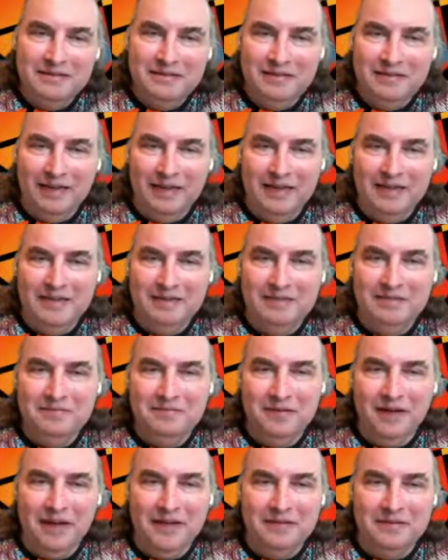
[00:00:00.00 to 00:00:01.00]
I
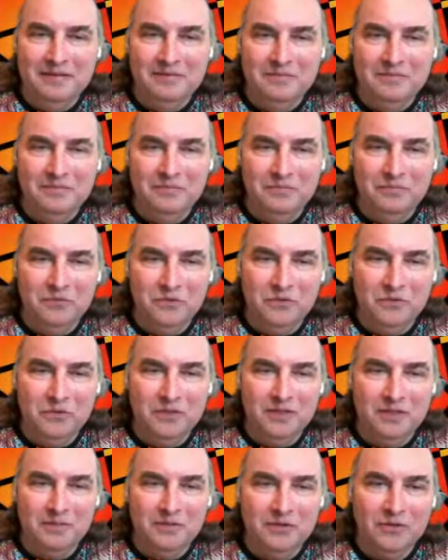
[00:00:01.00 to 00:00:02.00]
do
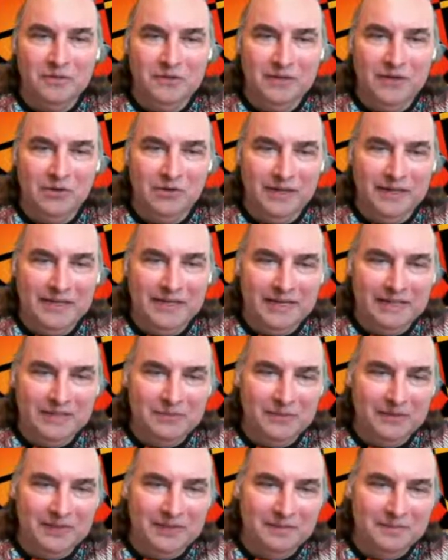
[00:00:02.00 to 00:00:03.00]
some sort of security
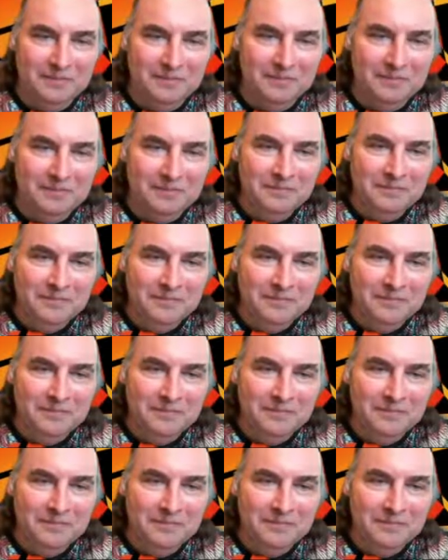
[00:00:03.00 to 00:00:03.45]
dance with them.